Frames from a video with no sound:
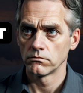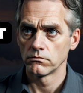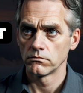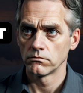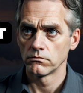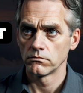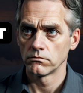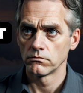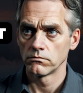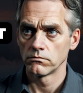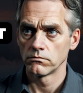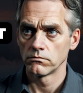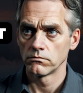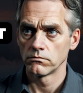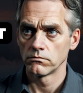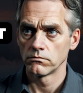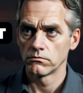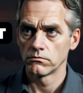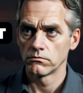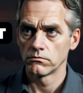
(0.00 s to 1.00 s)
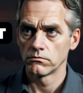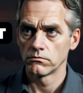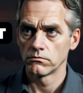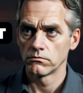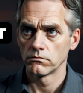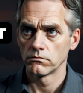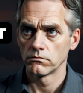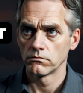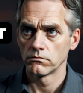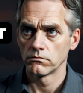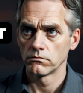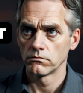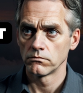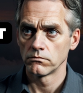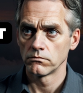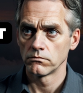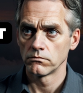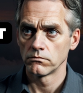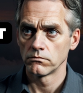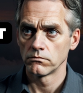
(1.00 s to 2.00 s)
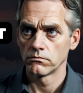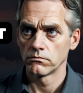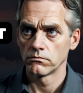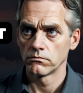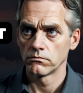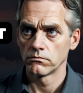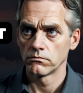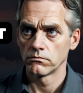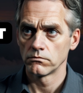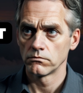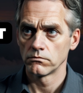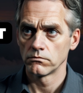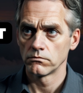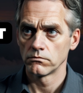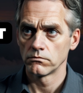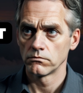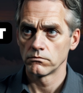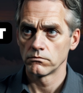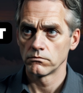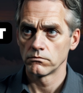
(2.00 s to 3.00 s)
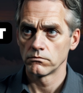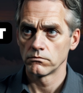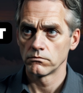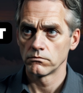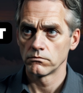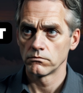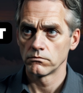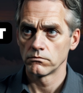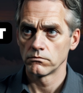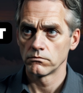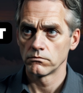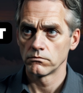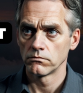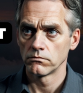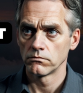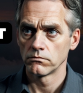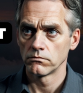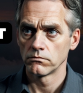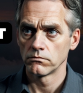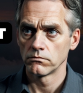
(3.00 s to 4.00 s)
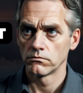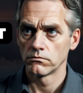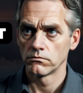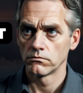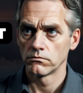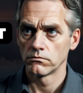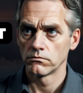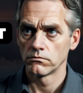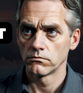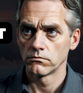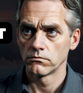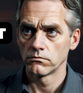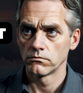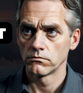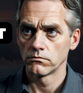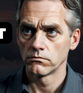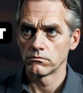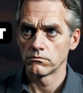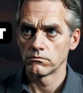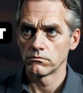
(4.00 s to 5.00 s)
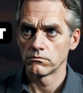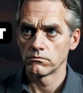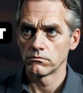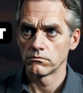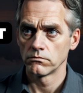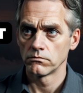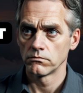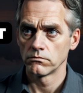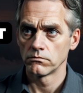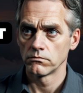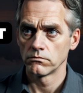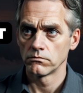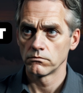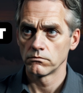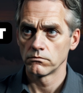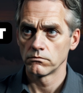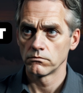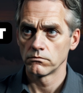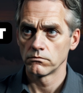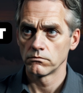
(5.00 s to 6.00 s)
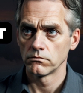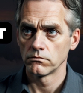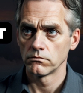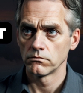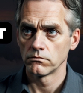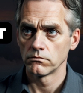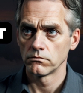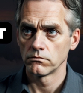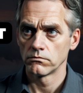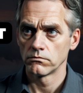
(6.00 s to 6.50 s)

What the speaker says: (no lip movement)